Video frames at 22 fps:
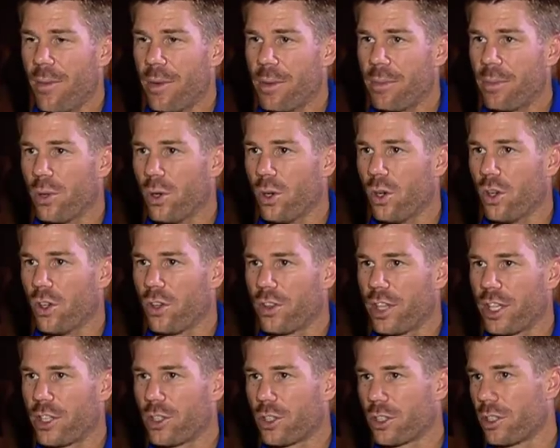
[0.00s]
in
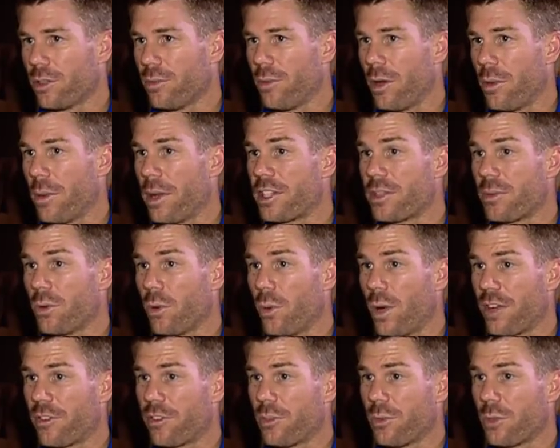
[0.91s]
Perth. They took the momentum
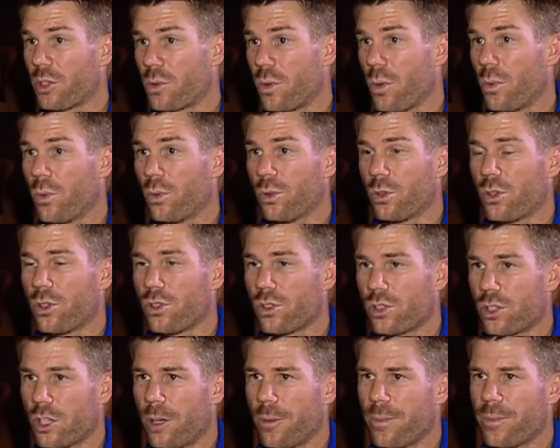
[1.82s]
away from us when we were on
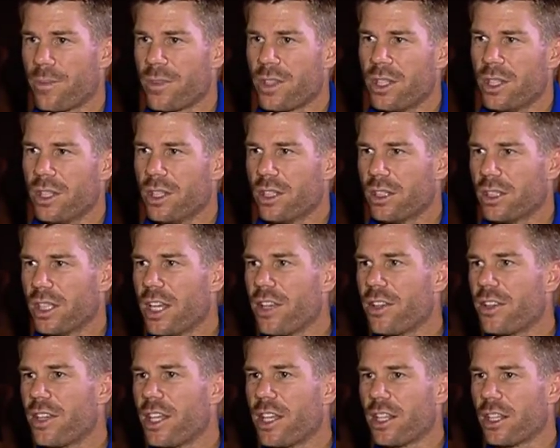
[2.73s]
top.
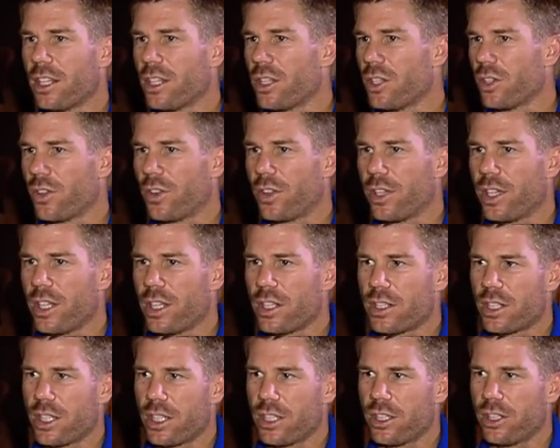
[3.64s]
They're the little
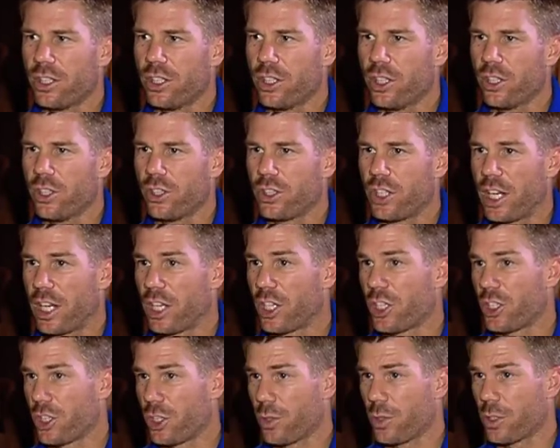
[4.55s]
things that, you know,
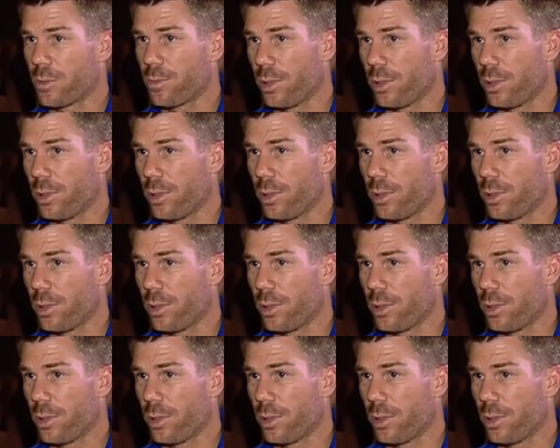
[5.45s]
challenge you as